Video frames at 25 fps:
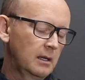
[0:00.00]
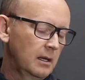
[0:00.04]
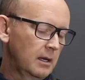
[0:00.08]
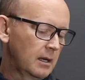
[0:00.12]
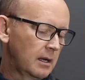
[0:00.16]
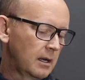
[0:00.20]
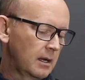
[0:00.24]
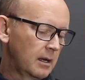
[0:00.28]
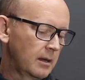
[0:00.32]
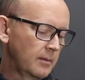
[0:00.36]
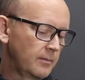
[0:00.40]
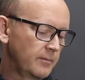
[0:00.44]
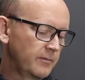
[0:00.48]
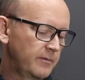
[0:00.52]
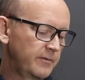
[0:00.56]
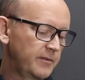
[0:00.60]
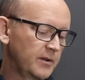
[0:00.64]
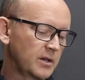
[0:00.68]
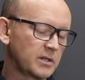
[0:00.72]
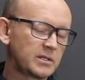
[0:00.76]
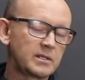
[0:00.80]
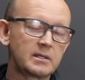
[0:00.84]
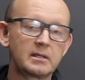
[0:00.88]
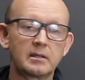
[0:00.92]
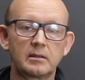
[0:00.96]
um,
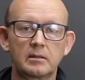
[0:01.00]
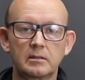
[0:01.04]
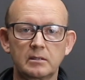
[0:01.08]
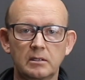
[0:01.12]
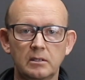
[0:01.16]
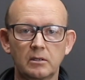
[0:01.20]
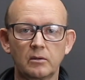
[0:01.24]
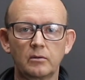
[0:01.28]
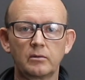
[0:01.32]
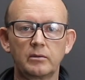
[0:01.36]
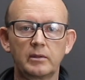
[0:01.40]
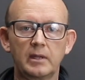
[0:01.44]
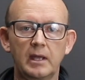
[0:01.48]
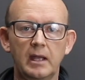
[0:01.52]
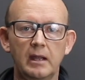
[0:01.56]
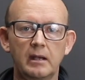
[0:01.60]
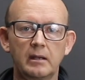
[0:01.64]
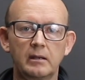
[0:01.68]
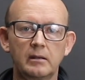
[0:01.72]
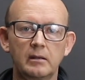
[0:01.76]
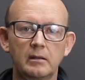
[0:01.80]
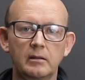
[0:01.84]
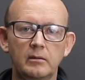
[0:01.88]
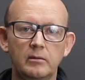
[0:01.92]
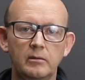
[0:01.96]
faster so
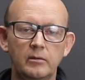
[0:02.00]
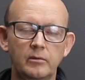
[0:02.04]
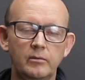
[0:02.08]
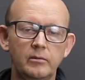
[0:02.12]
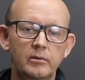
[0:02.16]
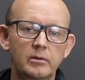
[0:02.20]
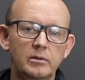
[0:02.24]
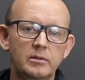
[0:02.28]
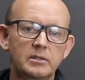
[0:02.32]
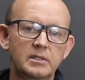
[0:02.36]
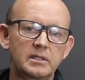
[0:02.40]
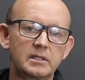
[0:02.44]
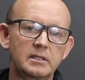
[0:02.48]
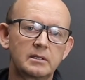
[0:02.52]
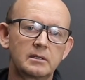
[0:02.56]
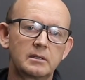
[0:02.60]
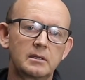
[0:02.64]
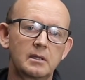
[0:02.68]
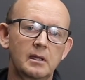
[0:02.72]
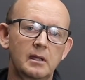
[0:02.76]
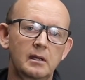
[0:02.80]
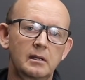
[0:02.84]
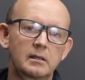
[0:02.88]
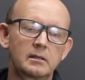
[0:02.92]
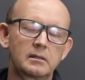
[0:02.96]
than the roots
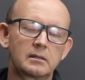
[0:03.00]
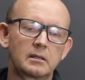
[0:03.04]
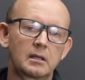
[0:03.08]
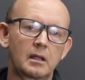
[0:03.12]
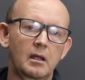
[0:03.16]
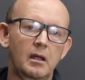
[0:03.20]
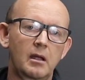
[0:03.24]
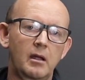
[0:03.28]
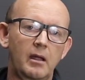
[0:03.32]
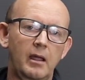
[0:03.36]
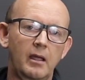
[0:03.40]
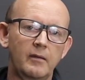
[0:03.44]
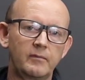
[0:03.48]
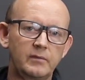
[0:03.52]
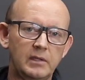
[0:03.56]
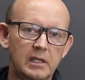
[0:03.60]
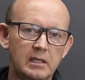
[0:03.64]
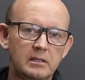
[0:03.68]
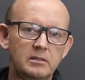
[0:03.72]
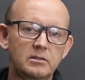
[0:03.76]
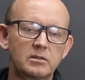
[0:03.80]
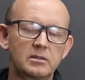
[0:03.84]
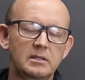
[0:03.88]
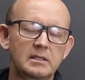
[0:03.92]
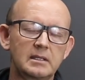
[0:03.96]
that uh, have
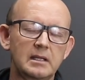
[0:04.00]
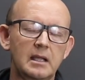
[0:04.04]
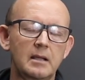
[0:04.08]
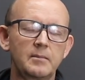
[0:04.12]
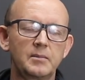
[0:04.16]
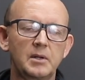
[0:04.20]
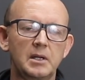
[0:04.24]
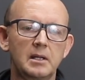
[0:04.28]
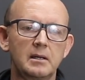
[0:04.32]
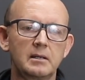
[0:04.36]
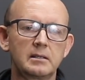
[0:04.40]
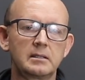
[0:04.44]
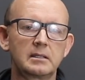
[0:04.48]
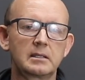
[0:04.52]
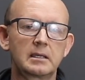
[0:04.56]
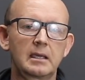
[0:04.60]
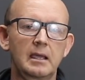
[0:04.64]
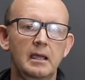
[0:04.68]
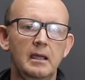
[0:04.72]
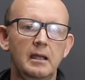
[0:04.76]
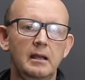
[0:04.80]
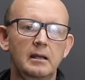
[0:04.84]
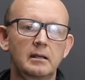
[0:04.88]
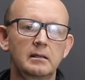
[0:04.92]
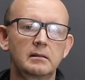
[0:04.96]
yet to stabilize
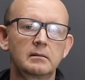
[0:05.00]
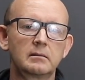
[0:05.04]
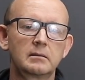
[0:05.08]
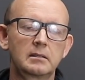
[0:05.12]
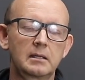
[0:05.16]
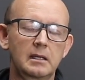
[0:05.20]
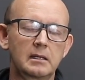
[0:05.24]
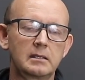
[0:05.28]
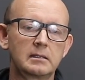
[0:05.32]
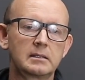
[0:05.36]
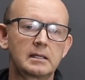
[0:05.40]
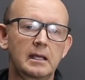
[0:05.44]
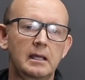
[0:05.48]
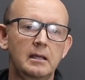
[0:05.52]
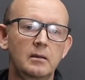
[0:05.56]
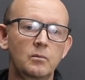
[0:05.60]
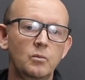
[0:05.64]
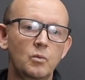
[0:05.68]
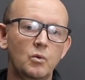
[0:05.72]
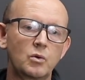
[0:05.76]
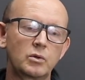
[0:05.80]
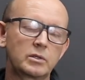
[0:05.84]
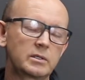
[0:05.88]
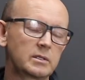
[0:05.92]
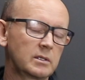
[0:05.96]
can, can take
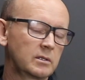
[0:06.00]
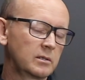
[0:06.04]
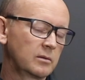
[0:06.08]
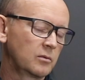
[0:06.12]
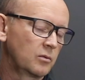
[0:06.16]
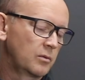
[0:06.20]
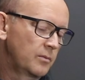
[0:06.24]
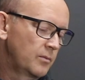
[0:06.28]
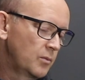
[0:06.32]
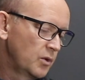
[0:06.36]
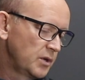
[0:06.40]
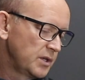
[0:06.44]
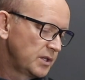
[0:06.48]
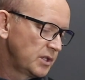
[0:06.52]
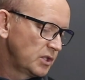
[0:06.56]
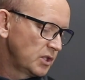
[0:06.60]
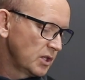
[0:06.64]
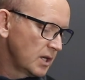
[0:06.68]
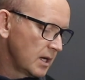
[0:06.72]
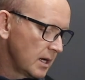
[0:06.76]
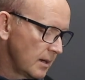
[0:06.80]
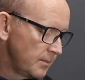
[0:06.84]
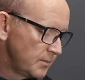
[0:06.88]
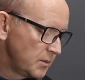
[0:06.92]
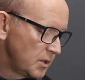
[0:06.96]
water or
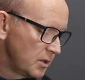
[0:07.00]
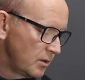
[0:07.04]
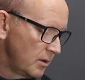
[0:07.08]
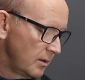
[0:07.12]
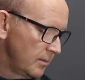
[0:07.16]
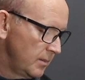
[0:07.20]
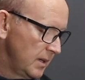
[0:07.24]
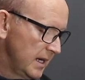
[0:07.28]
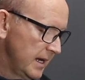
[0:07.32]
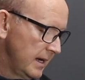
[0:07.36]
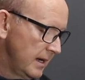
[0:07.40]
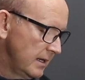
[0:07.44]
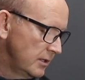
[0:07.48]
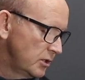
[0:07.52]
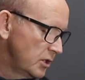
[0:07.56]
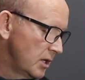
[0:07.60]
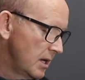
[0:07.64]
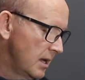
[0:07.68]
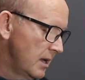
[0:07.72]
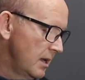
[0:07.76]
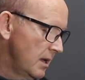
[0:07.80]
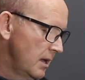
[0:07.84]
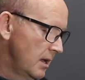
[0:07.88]
moisture up to replenish.